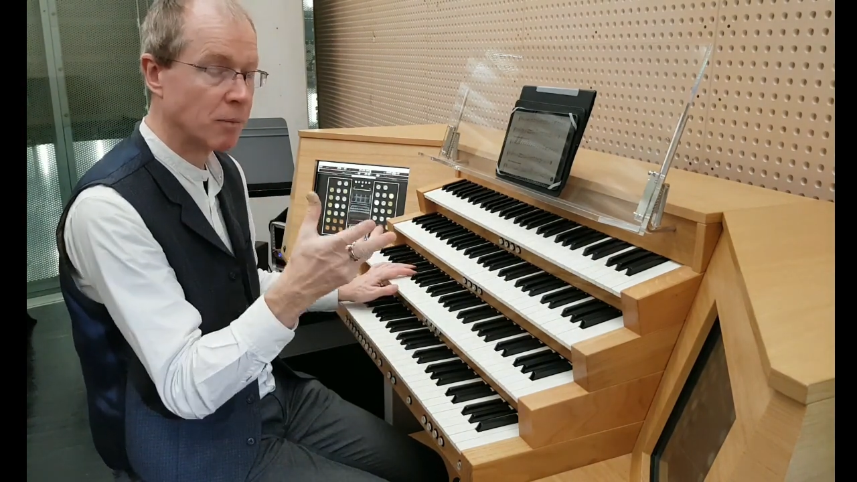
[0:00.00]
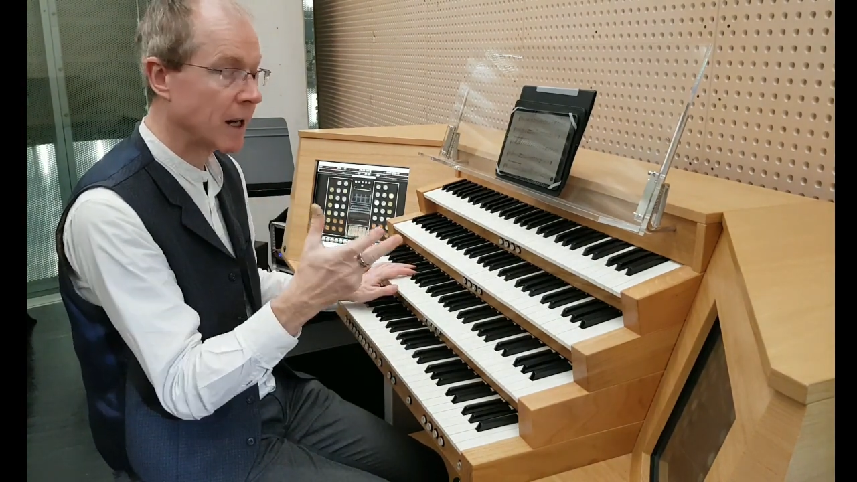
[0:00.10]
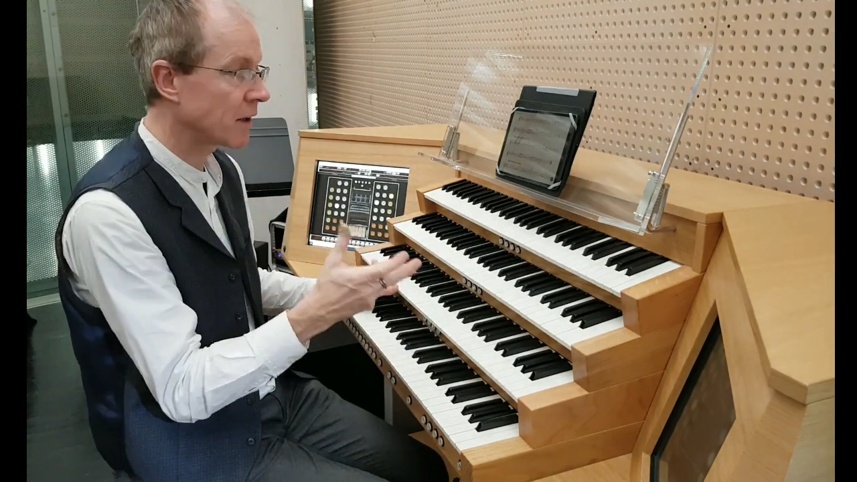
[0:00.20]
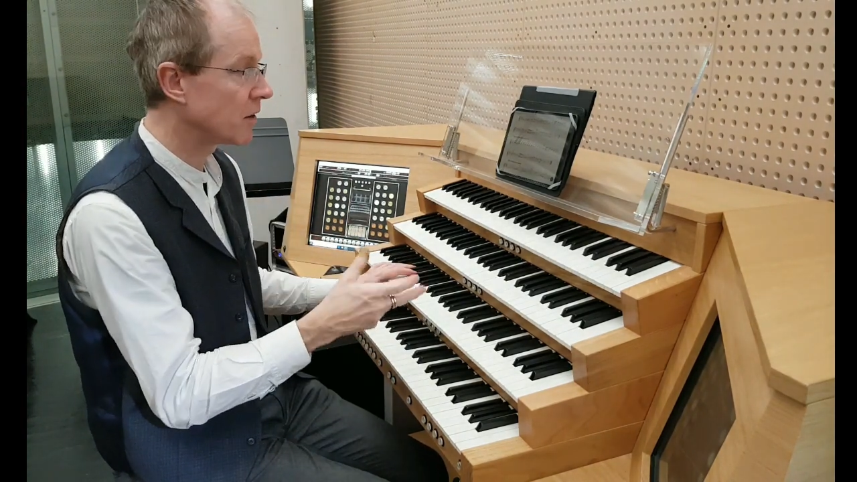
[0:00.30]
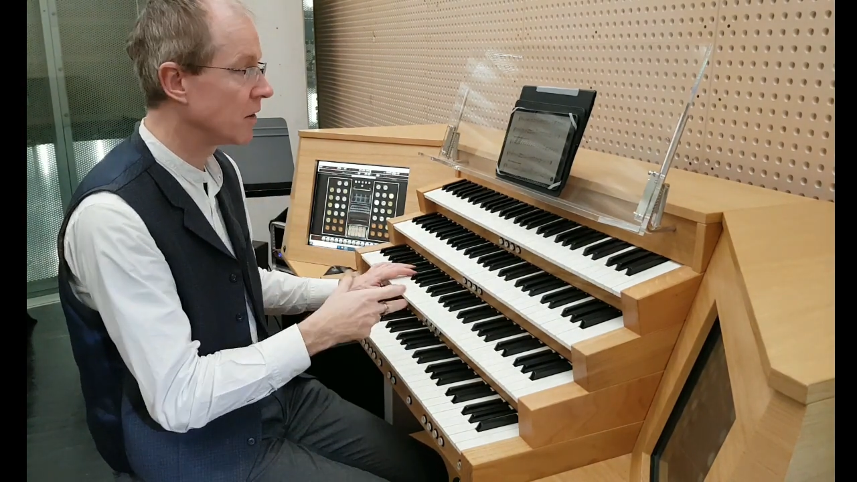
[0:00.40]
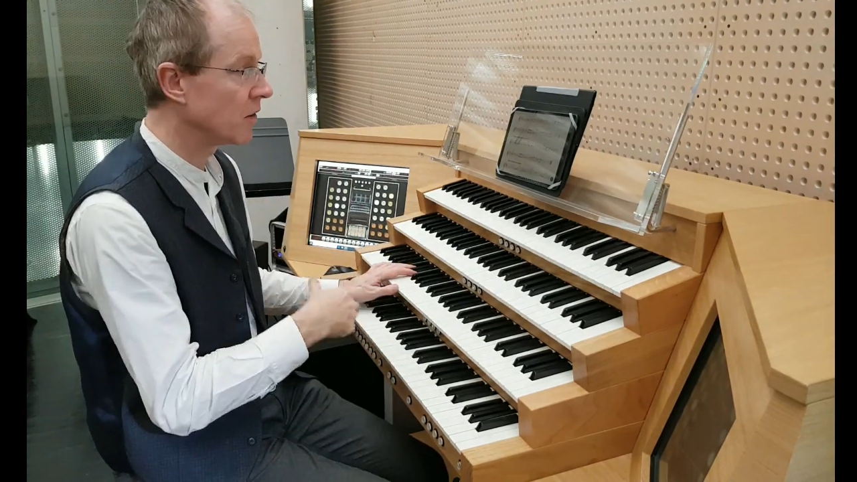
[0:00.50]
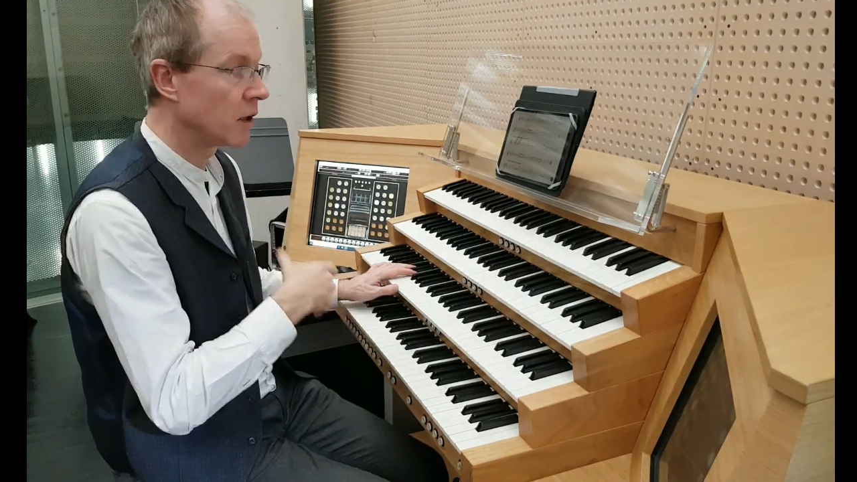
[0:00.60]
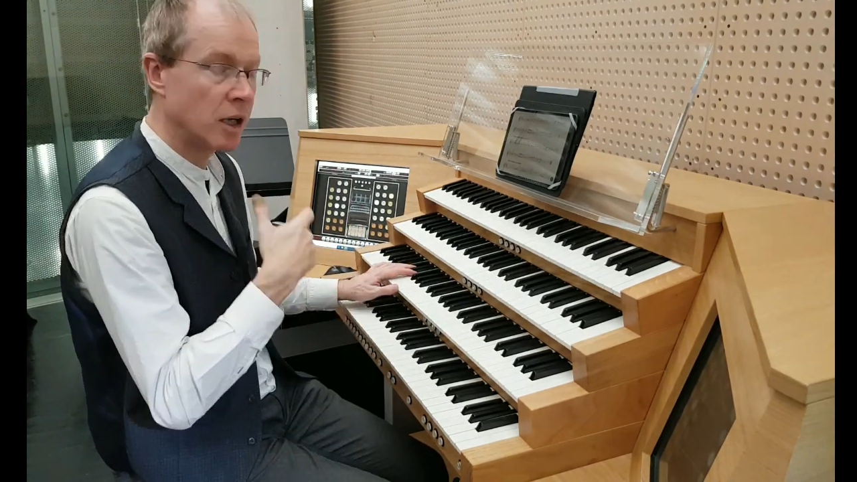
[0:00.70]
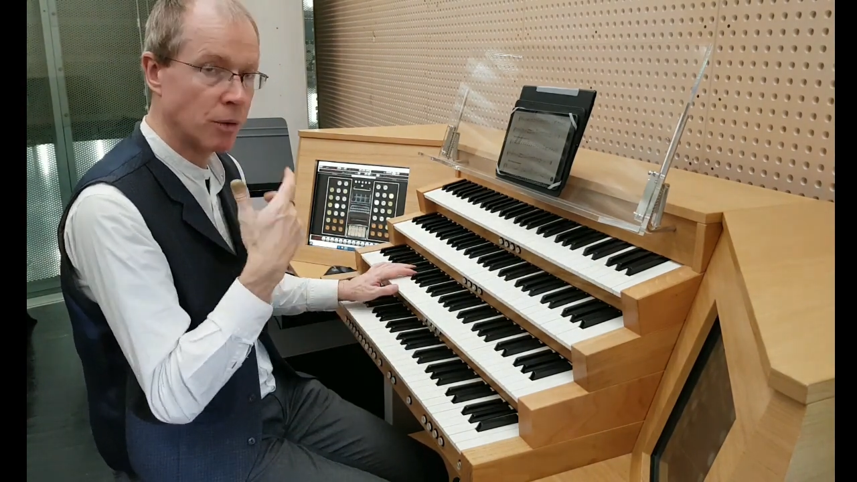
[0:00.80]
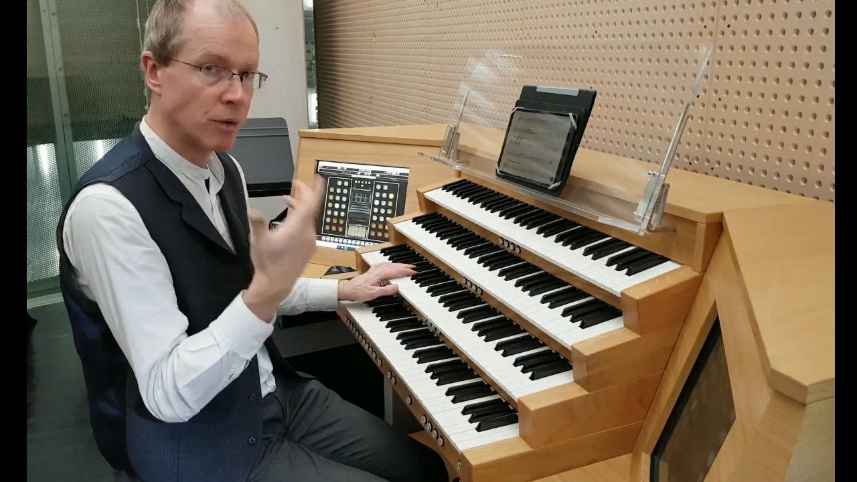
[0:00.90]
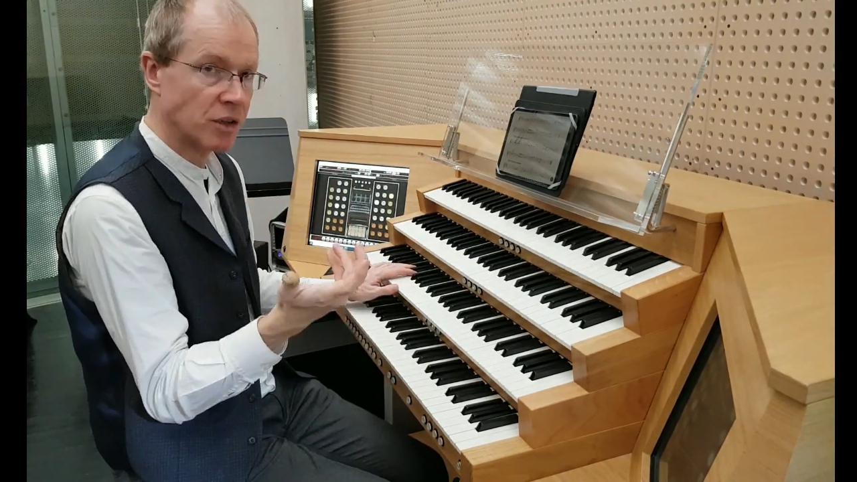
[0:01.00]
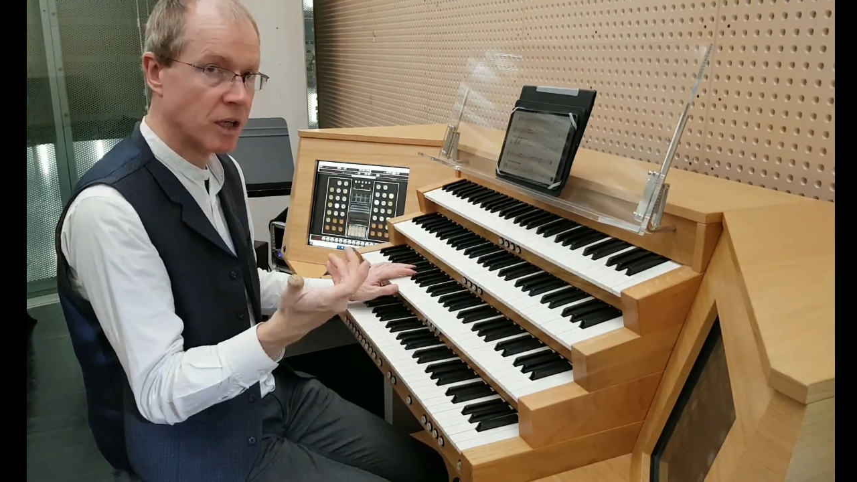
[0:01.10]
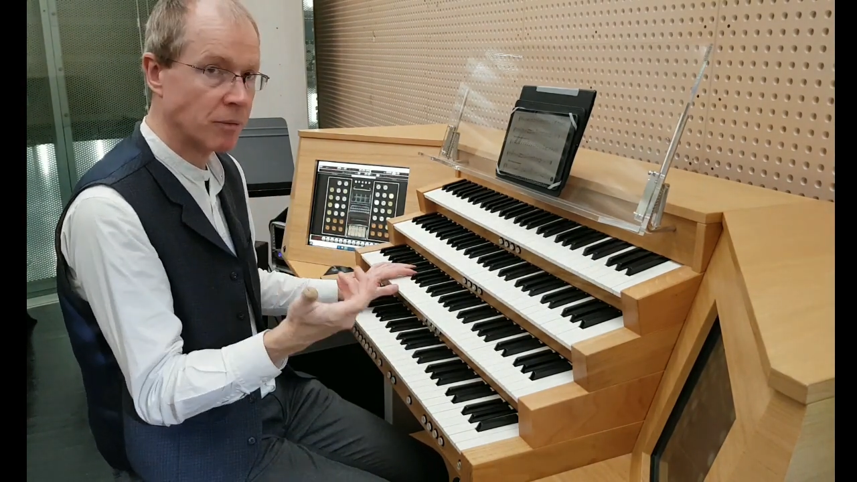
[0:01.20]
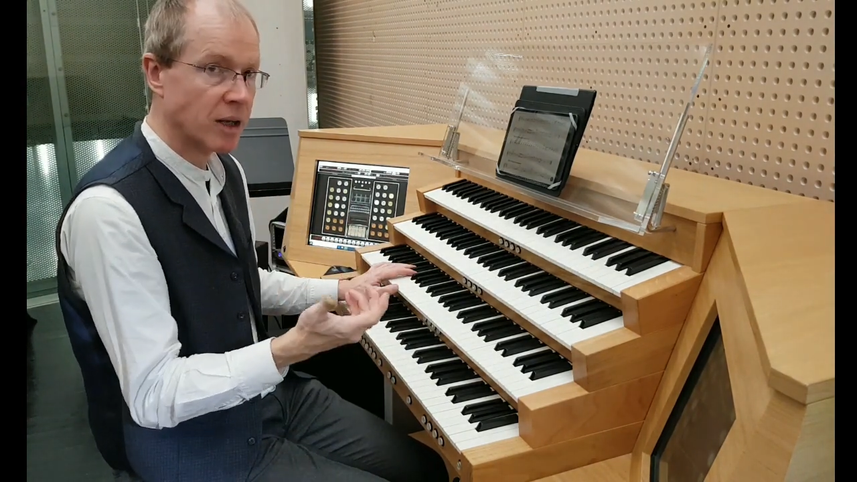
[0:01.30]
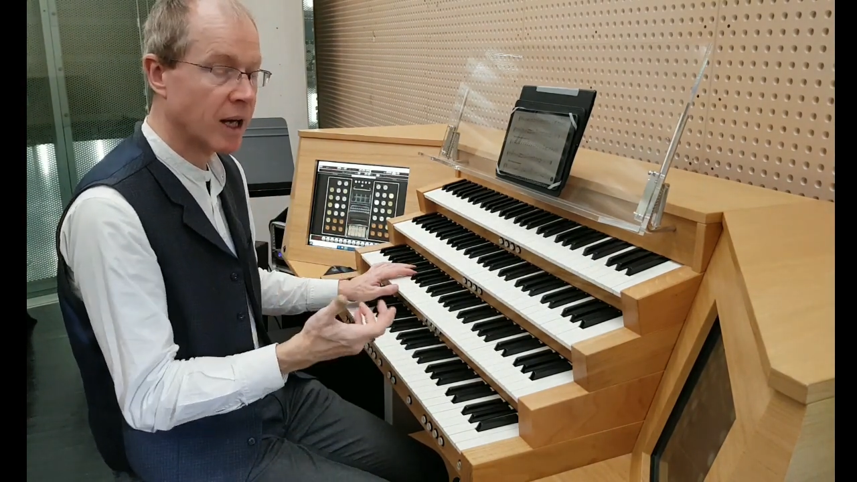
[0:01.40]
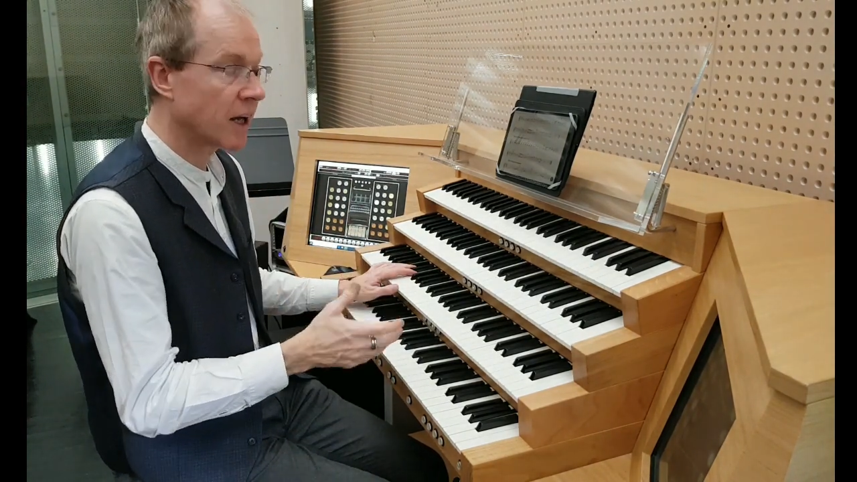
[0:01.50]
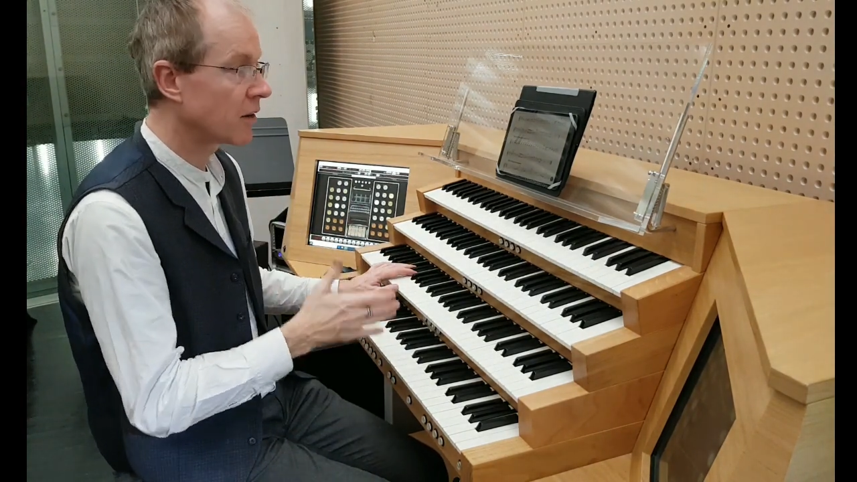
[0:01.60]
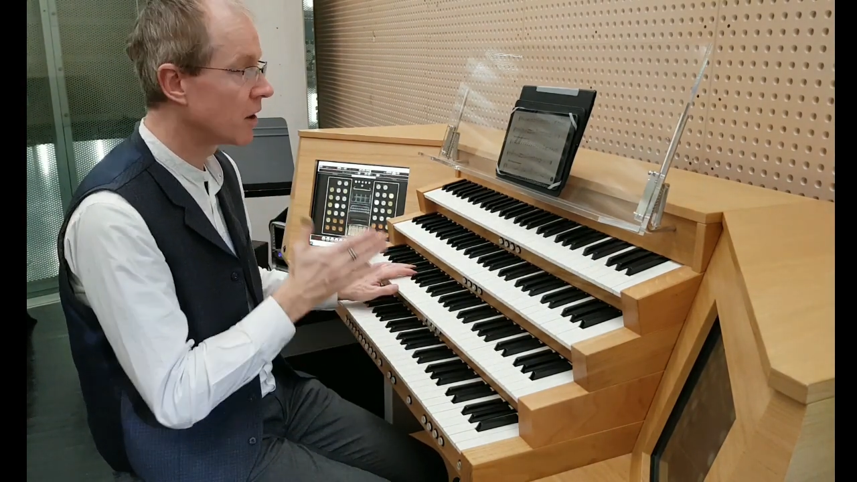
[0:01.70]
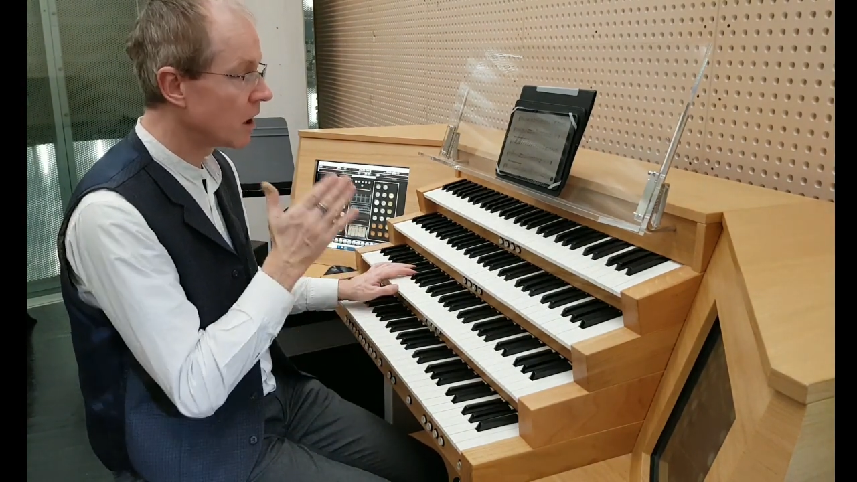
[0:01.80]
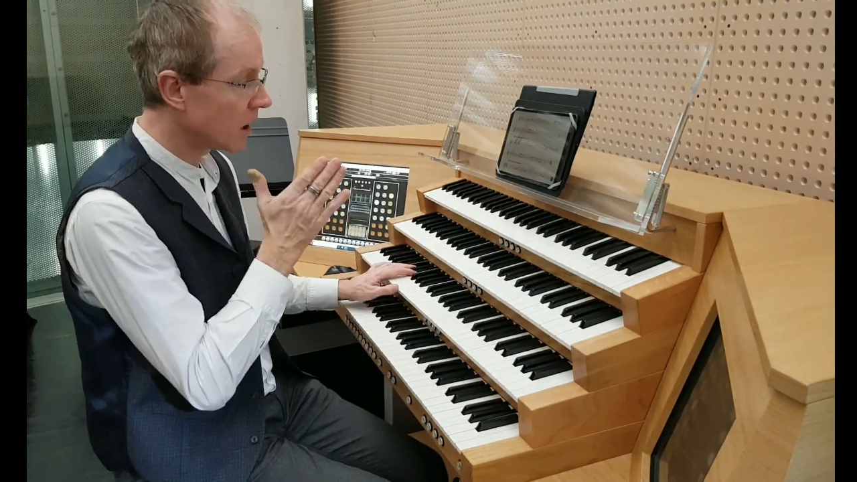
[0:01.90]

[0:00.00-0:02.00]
patterns which come to hand,